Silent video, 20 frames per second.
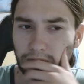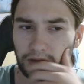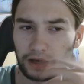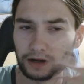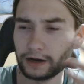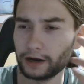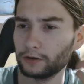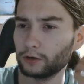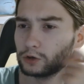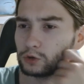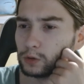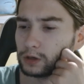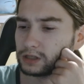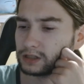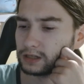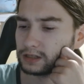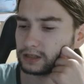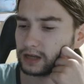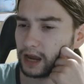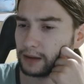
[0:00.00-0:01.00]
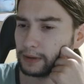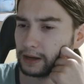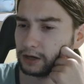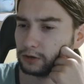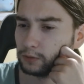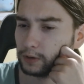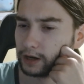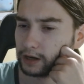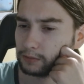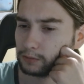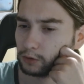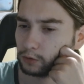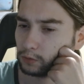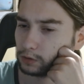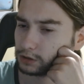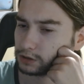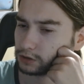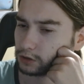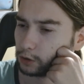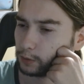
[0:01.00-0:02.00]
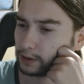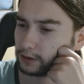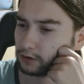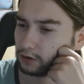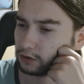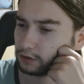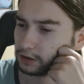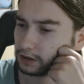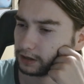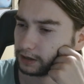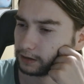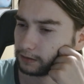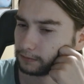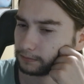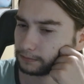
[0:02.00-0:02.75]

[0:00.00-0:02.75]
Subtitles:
I not watch this game anyway, bro. What's going on here?